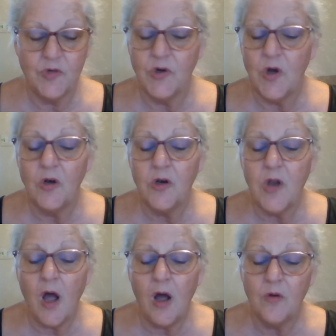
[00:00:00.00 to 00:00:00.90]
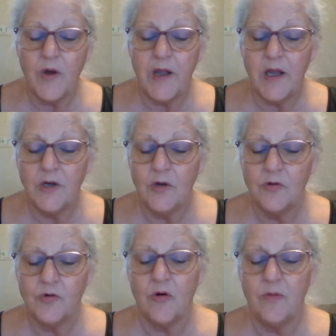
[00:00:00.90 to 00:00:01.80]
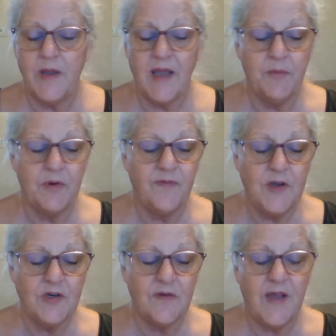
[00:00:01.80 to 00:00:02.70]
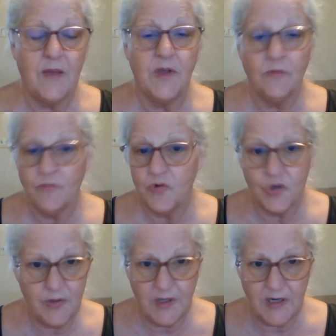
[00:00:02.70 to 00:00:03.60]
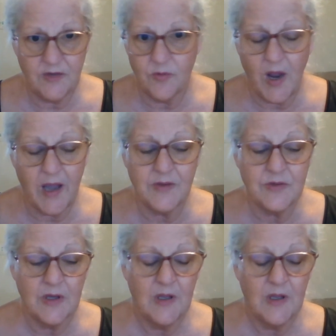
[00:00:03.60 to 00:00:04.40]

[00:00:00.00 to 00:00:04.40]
you will go a long way toward being able to feed your family should the needs arise.